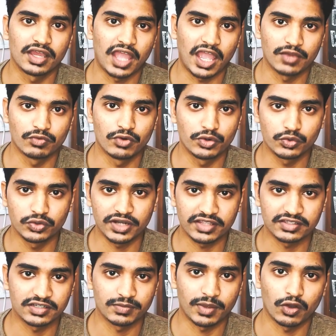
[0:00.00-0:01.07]
I want to
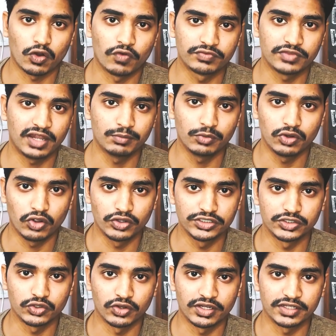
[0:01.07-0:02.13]
test my ophthalmology
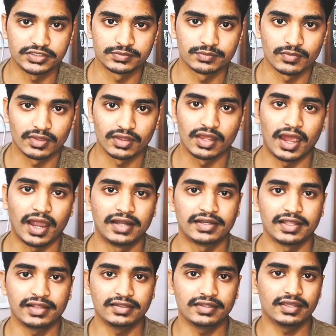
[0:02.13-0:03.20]
knowledge. I'll
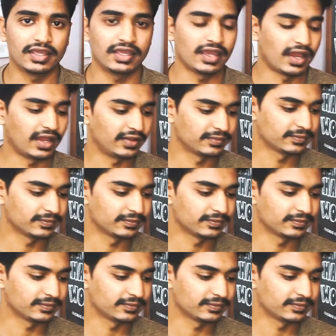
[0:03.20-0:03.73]
tell the A I,